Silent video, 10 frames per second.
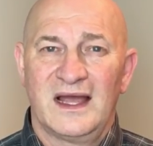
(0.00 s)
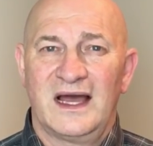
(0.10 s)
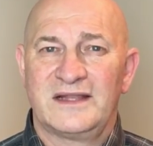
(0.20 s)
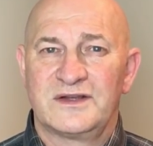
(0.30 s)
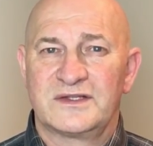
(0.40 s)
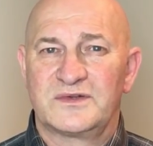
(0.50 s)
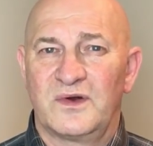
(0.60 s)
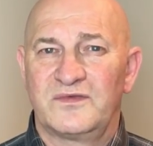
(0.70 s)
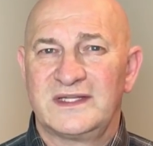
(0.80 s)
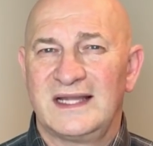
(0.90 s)
i just
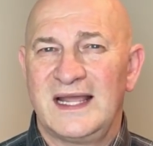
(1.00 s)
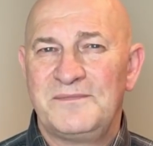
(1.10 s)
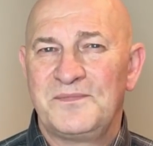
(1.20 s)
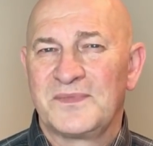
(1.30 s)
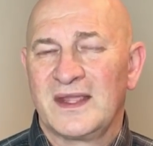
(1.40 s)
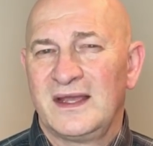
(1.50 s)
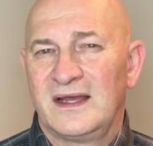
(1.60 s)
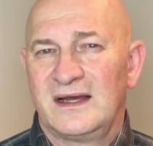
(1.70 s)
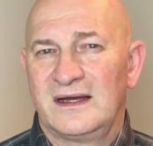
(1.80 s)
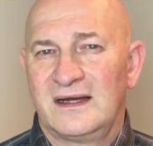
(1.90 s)
drove today
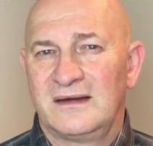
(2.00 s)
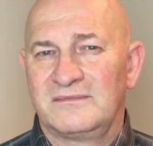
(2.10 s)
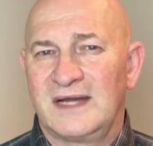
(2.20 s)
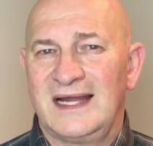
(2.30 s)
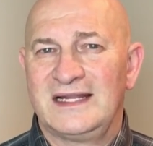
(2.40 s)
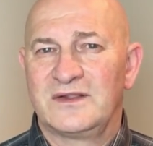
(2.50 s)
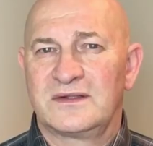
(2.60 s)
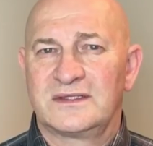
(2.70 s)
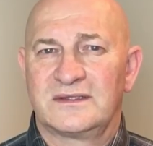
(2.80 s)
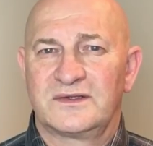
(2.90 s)
um, i
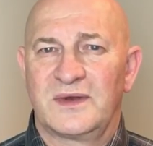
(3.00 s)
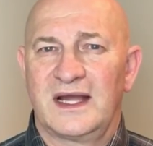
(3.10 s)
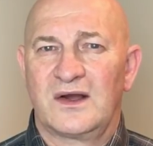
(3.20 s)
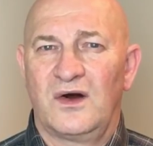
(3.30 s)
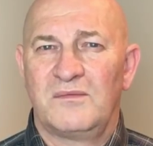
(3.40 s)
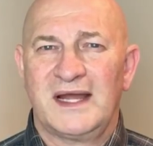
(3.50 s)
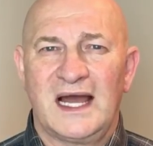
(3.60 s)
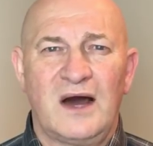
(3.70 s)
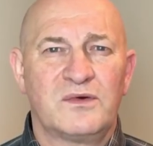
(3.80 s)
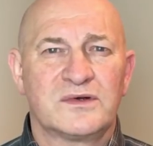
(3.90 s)
didn't track all
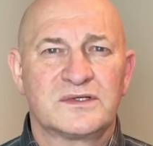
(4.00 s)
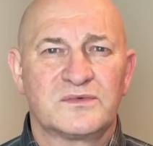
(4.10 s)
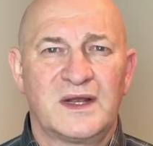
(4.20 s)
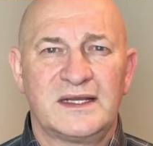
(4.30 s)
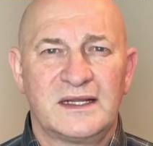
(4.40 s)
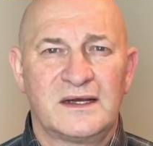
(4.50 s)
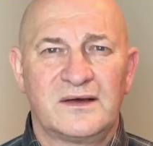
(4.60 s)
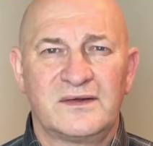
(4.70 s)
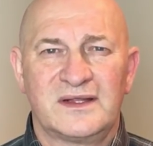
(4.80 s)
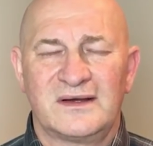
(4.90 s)
my hours right
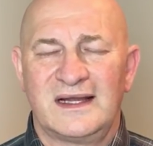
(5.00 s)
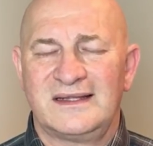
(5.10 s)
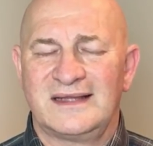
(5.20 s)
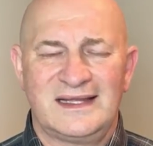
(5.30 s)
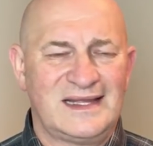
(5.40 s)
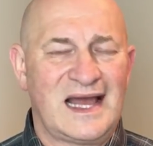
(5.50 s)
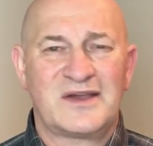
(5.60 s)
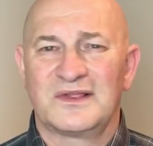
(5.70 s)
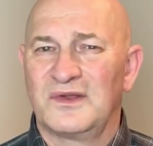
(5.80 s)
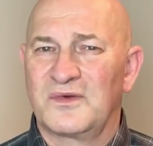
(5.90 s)
now you know I,
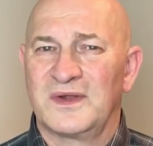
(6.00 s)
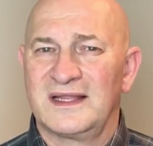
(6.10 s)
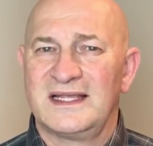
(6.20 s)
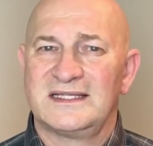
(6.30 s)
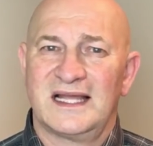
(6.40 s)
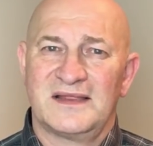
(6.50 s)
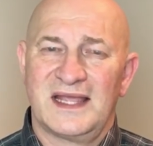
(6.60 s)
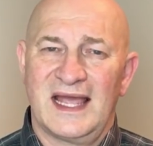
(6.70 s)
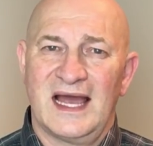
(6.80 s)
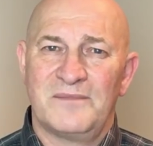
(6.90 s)
I could look real easy on
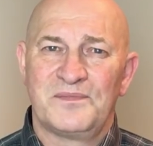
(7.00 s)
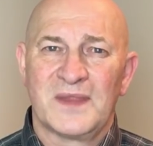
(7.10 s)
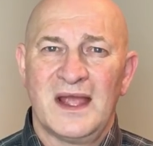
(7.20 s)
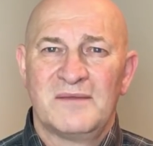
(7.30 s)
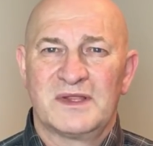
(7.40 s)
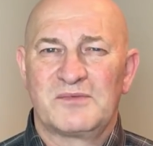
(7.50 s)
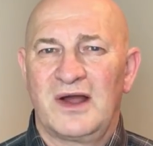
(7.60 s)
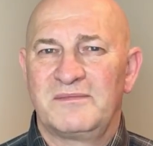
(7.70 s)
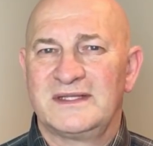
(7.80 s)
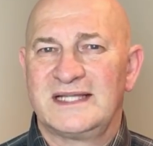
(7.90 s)
the app but the
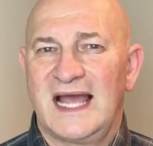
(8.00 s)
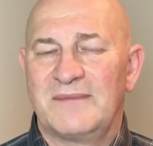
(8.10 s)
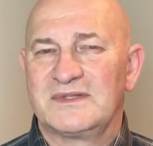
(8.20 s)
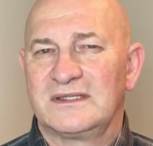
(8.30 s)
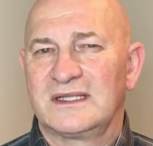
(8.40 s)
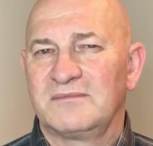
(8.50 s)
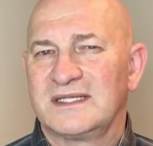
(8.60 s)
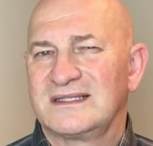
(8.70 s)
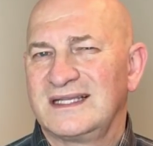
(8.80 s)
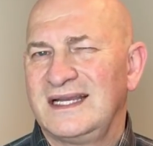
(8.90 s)
problem is the app is a little
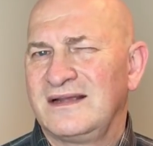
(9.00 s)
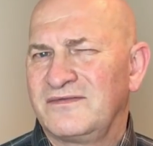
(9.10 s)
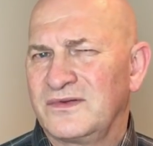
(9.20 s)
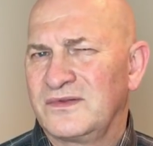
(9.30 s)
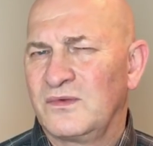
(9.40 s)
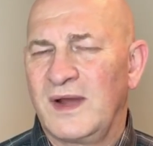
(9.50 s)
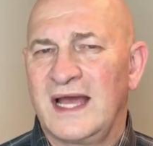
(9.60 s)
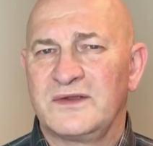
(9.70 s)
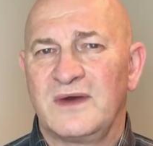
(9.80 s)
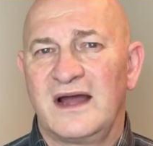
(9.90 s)
misleading for the
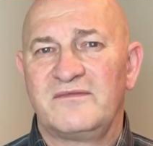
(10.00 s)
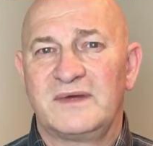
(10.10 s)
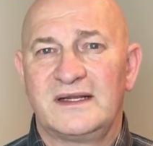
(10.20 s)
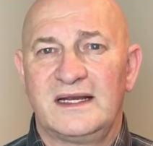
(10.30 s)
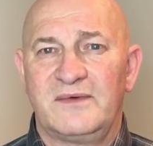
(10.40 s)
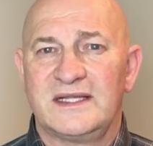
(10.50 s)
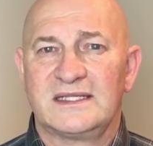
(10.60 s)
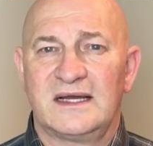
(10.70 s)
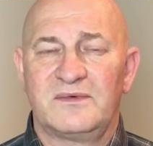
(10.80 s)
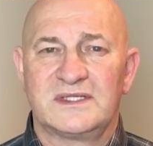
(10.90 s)
way i drive but
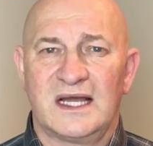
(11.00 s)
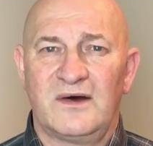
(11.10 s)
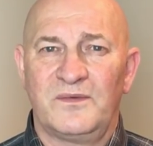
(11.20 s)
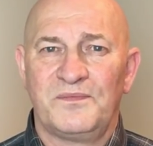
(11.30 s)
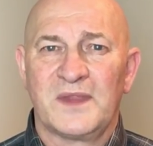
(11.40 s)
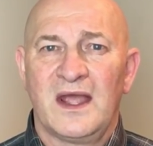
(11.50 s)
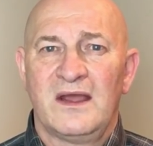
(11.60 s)
anyways i was out